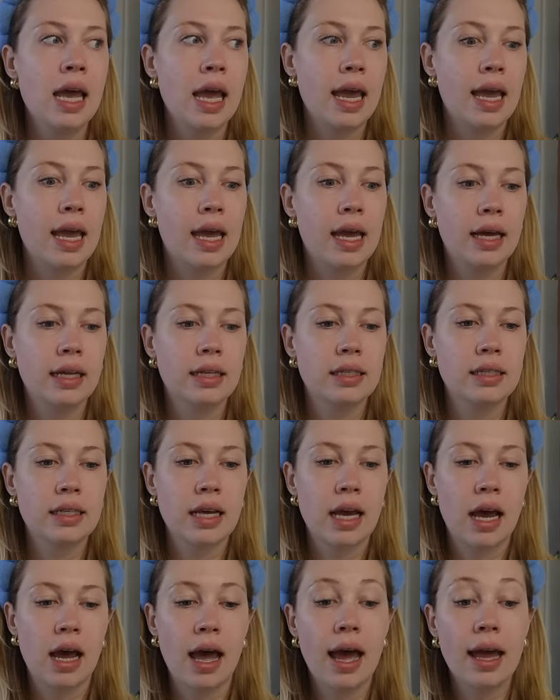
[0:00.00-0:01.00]
and
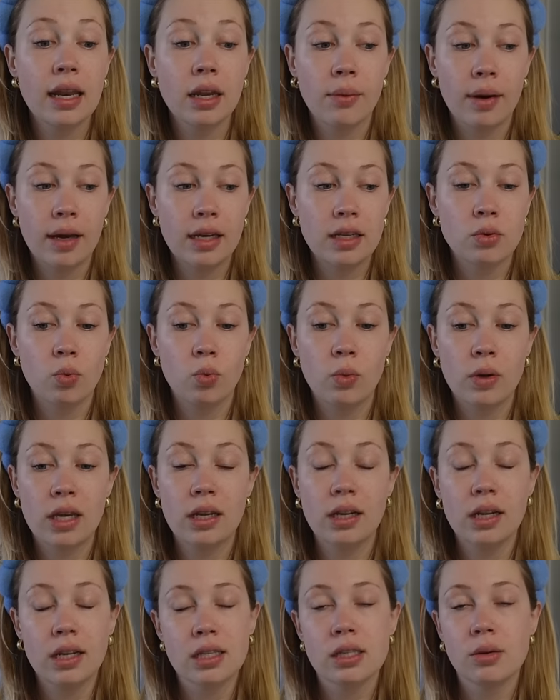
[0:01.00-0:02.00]
uh, anyways we
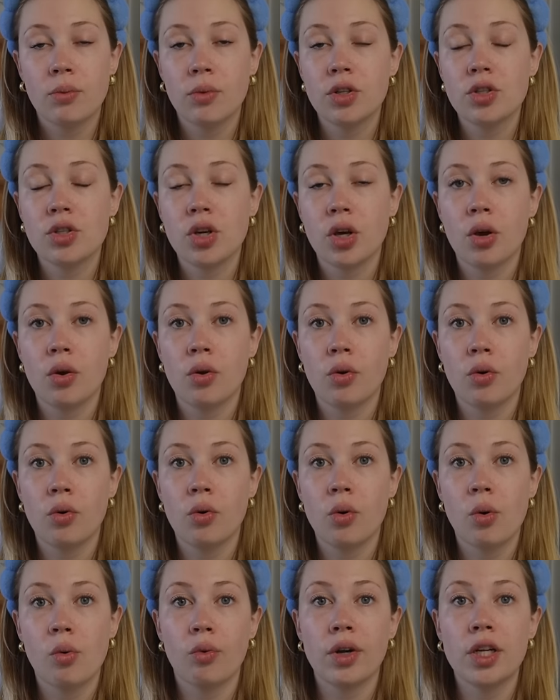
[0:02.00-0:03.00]
need someone
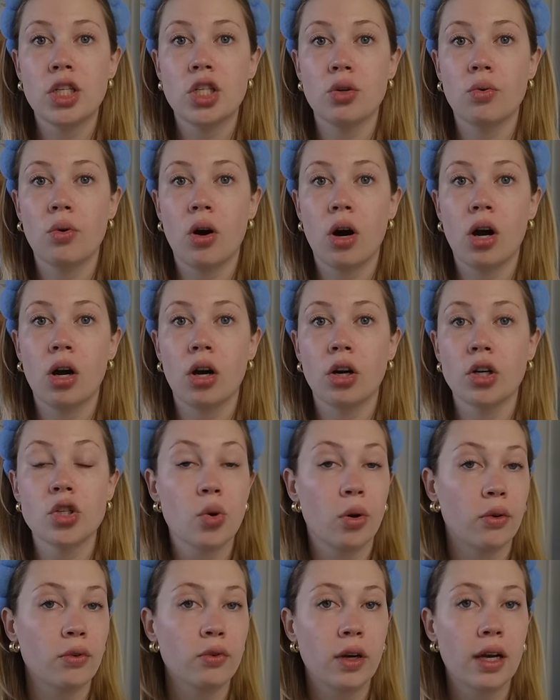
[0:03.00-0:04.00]
to redo our
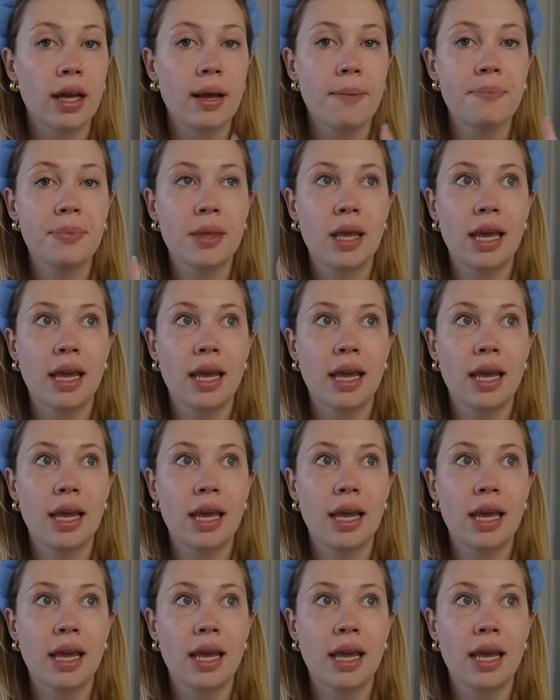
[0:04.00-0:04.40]
door frame